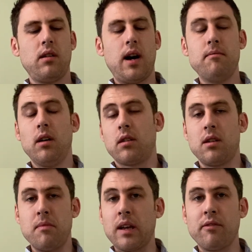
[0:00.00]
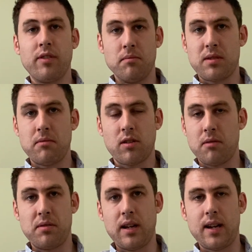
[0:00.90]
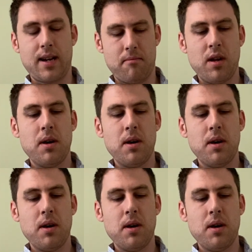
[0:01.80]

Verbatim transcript: I'm not good at making films. I'm not going to pretend I am.